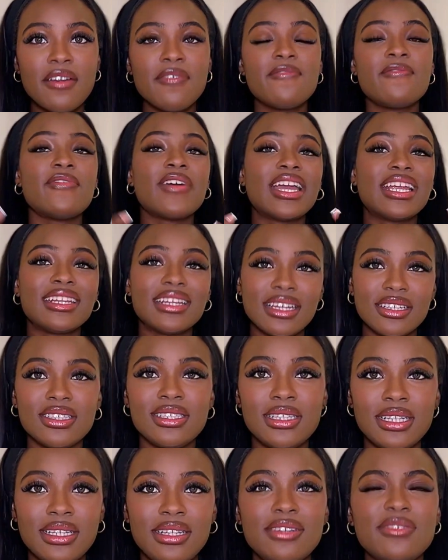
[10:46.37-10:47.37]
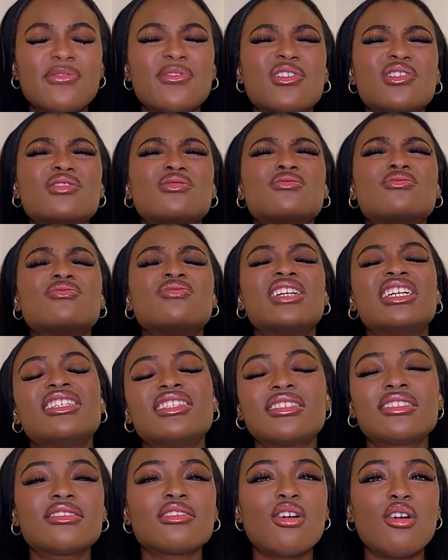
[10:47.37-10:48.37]
financially for the
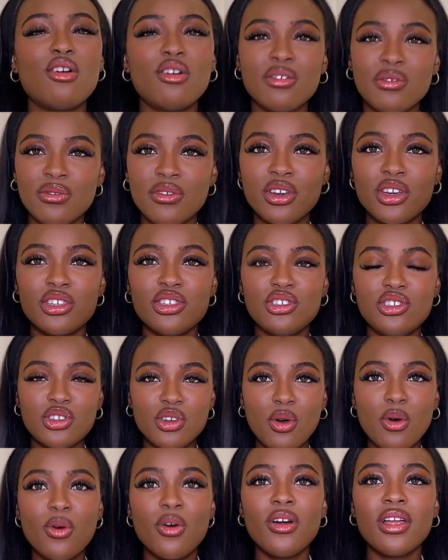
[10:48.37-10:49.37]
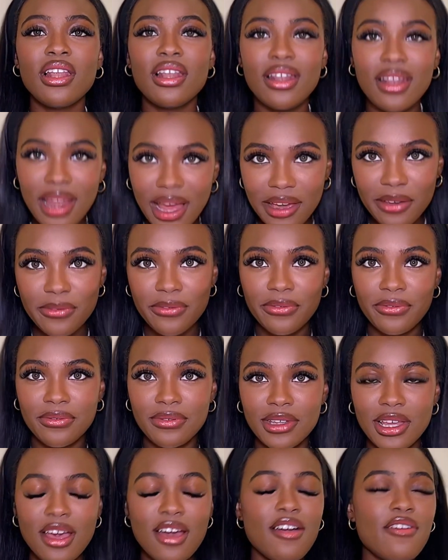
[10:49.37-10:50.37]
rest of your life.
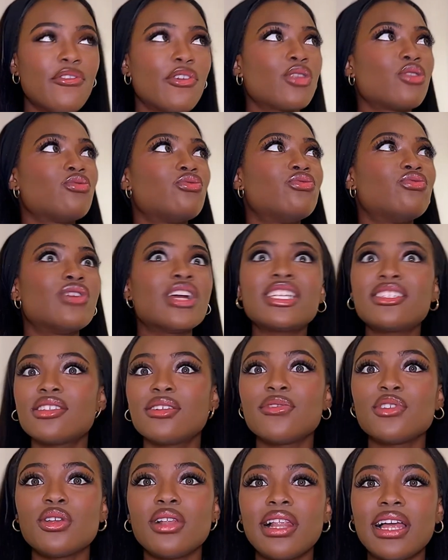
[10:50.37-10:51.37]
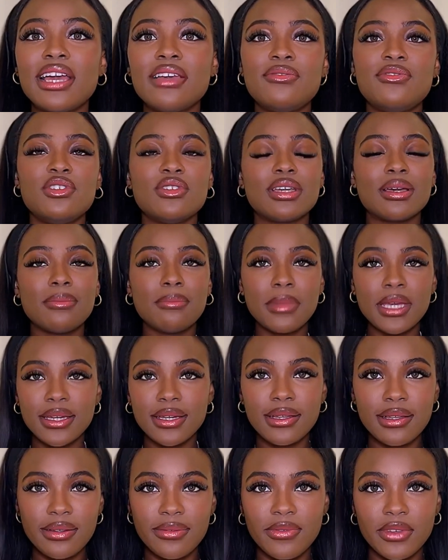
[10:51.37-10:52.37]
For the rest of your life, you can make a
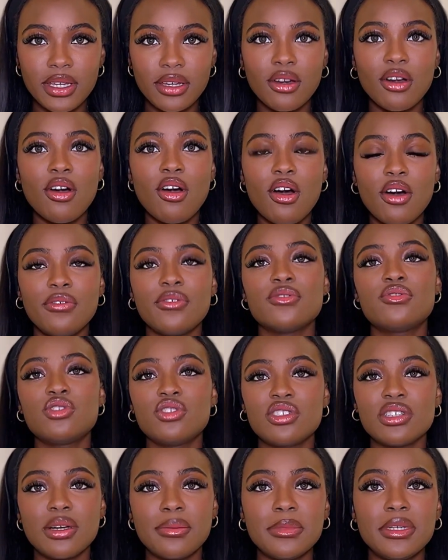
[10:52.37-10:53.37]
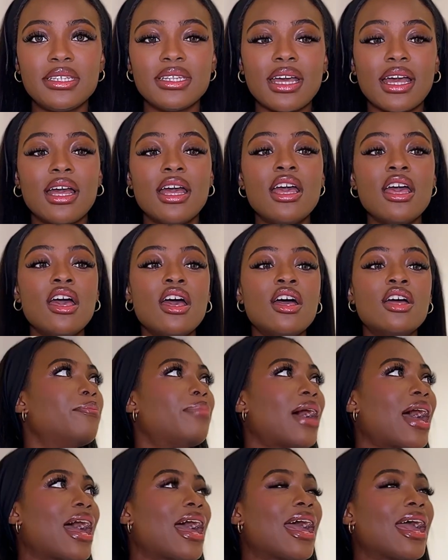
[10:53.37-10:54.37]
living off of social media
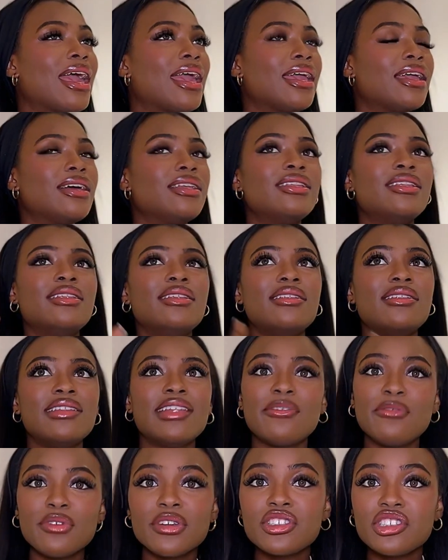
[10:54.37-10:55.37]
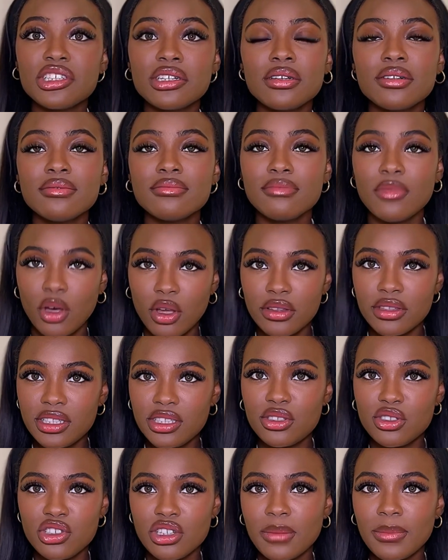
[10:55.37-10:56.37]
by leveraging on these
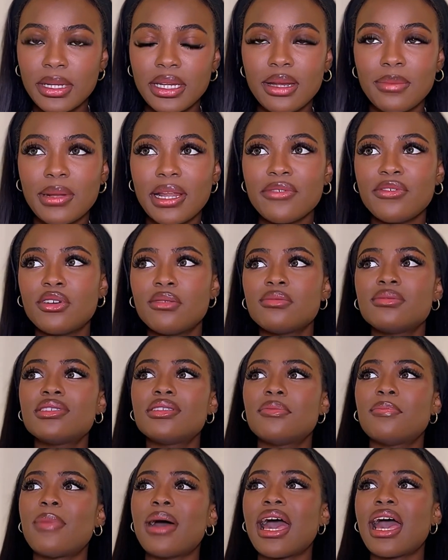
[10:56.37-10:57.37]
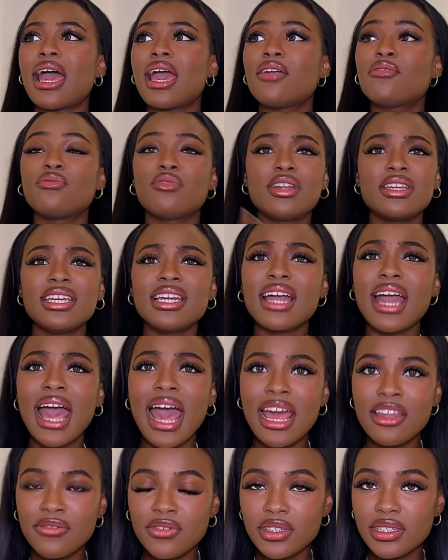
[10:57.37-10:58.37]
social media platforms, by running
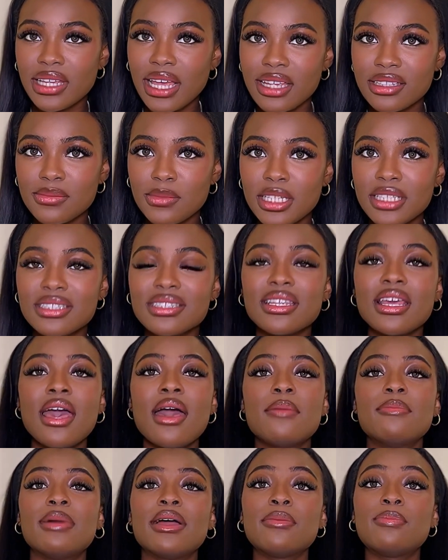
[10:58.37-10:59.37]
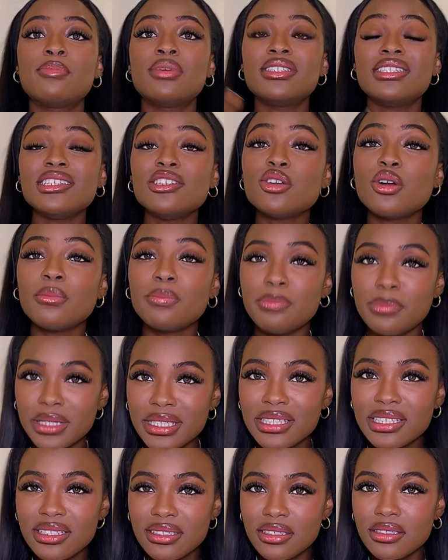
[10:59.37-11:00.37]
advertisements, by putting your
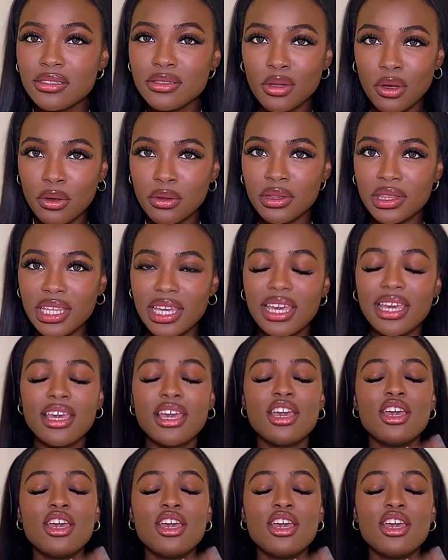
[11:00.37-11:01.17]
businesses on there.